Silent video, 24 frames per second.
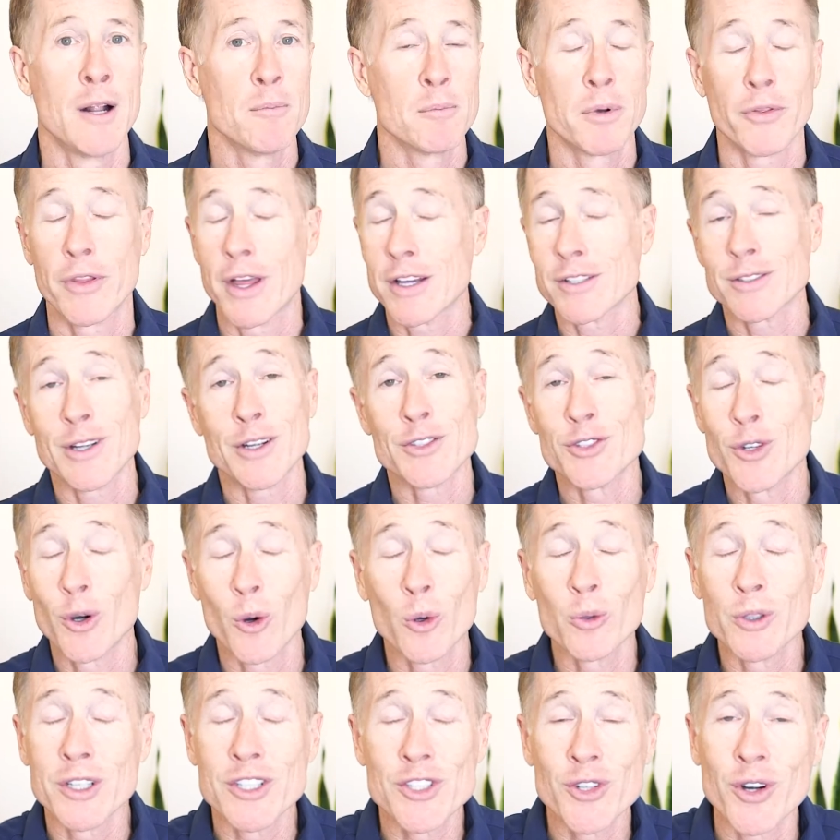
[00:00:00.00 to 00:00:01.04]
But that's not your
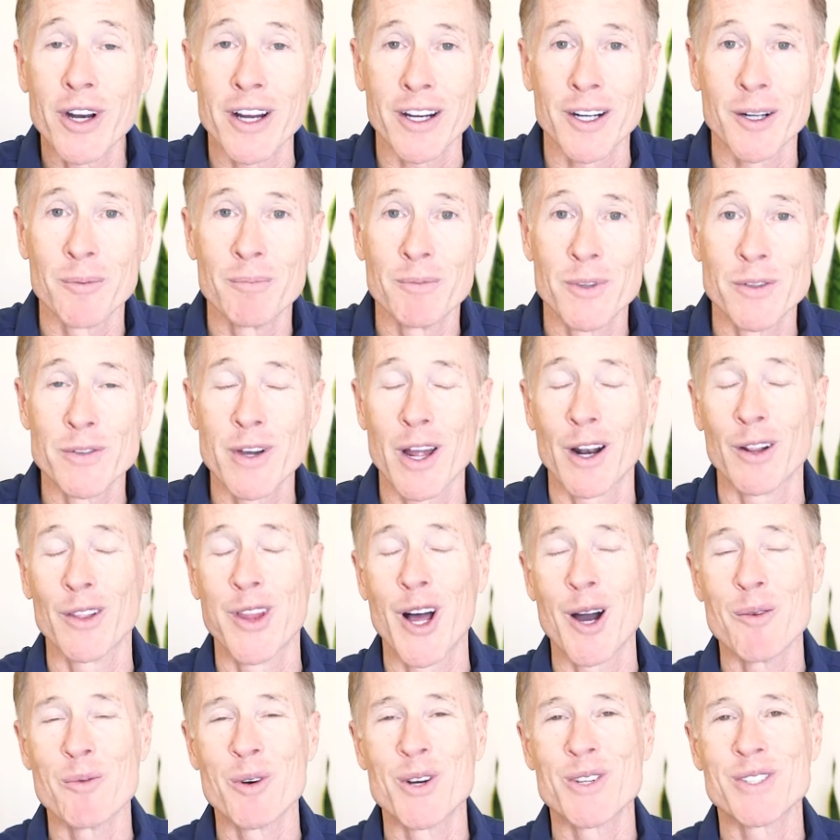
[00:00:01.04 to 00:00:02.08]
only trick. You've got a
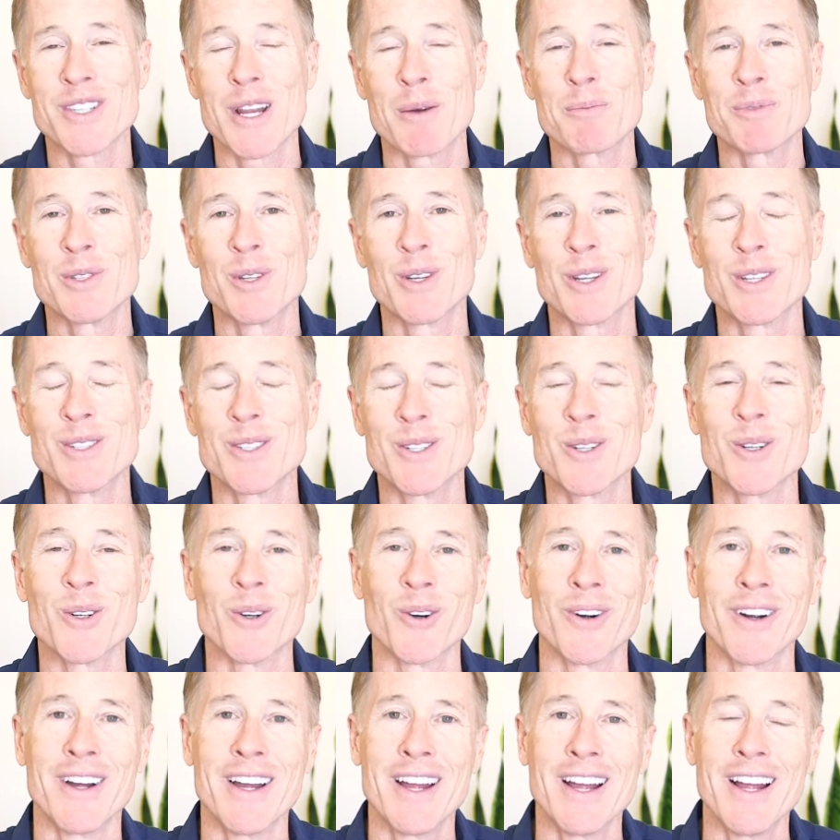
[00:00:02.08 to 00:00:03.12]
lot more steps you can
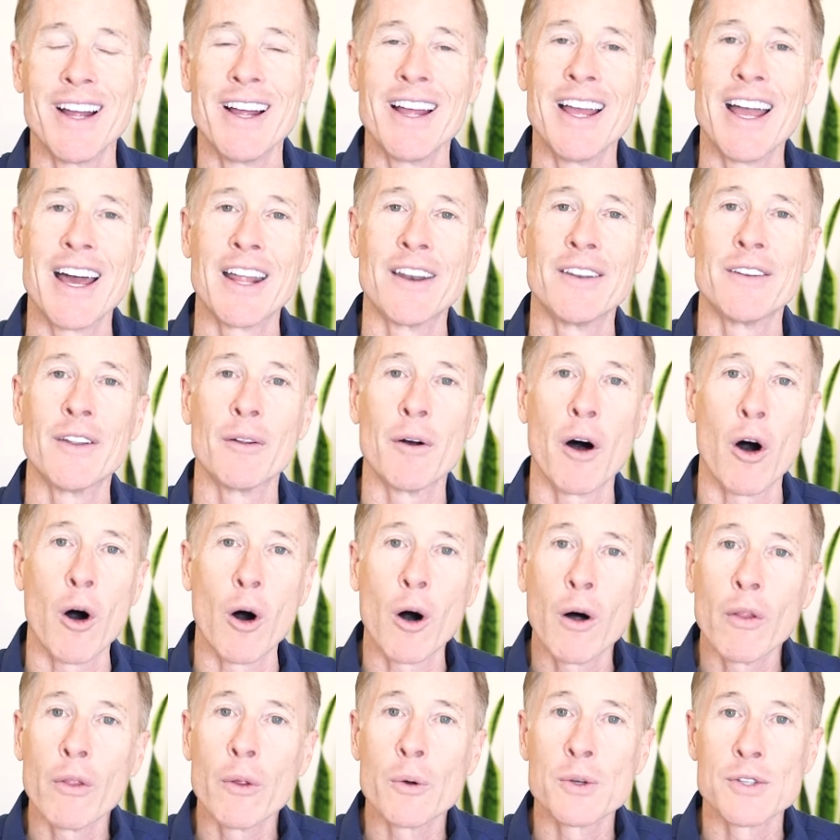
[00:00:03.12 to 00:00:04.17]
do. And
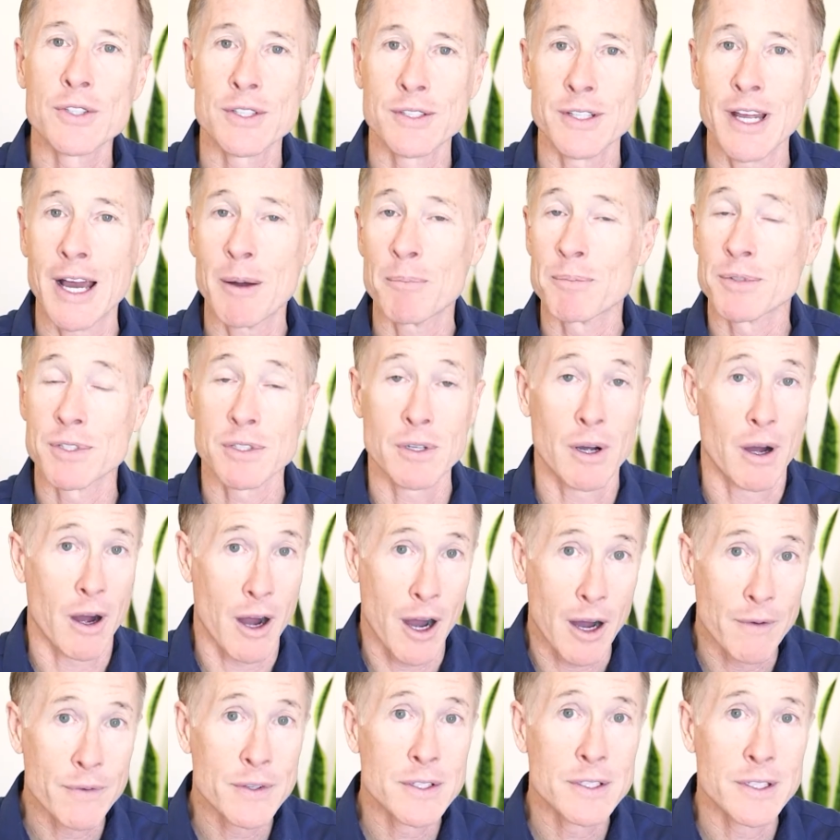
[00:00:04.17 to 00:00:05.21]
all those steps
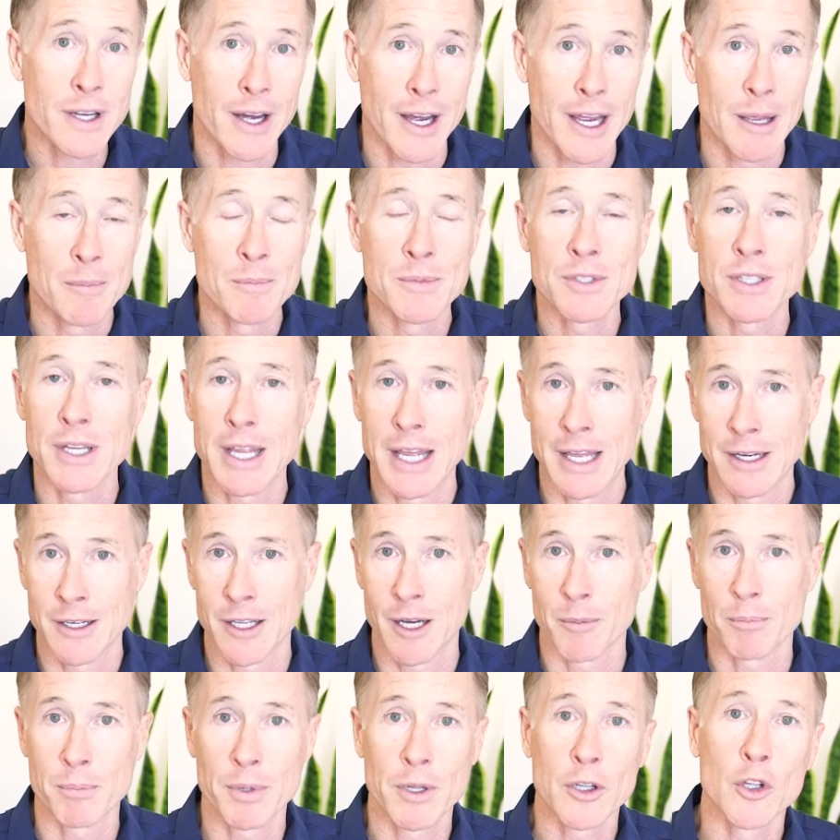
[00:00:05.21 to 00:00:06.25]
oftentimes end
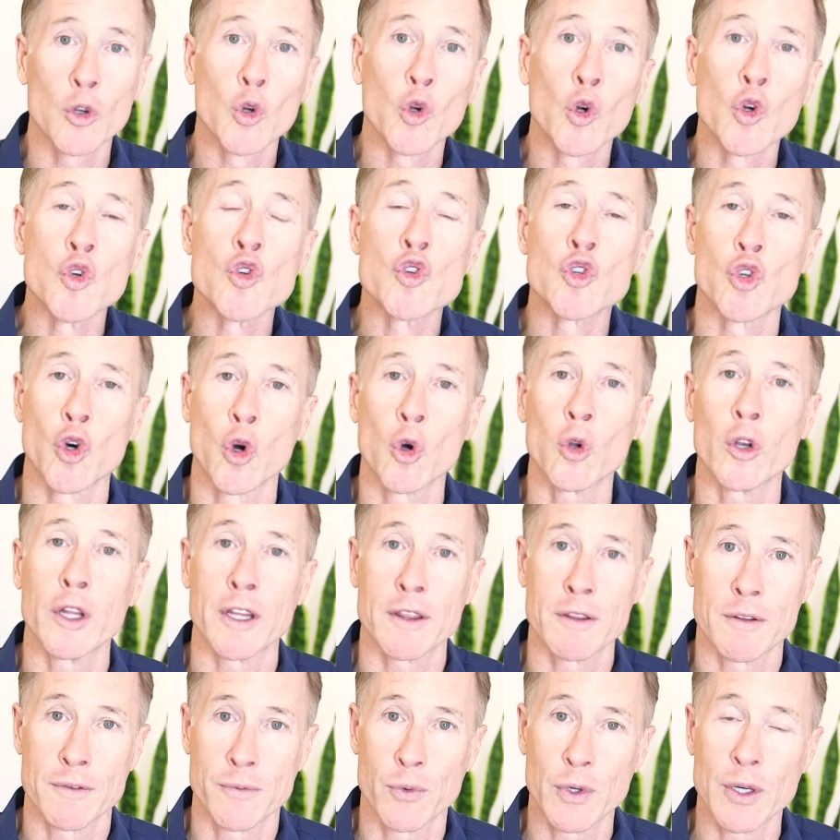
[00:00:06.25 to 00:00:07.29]
up
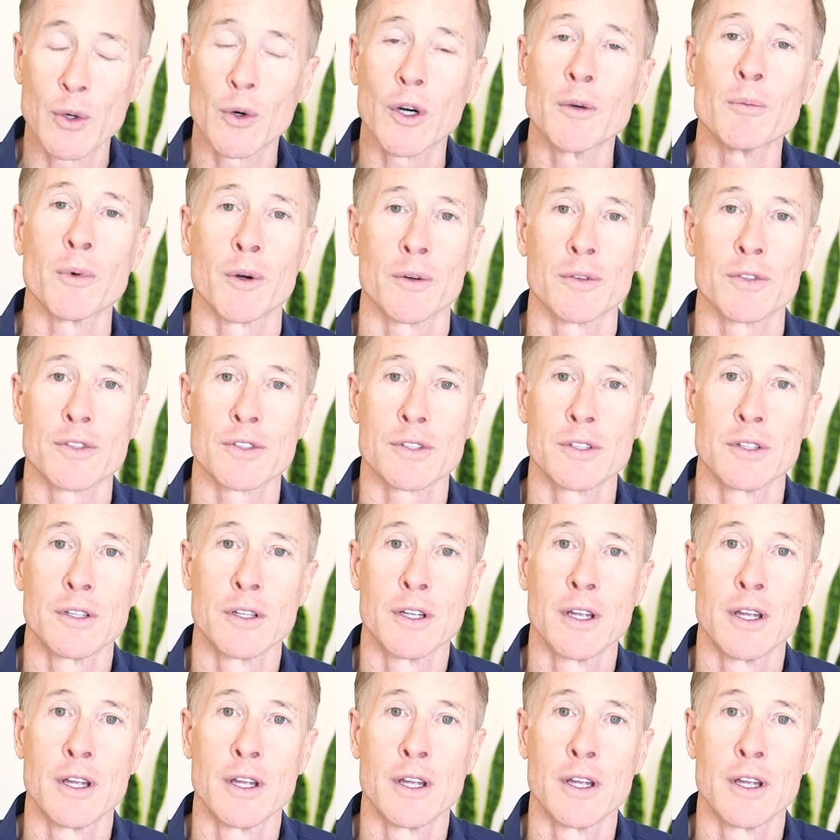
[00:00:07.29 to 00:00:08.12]
controlling the free hormones.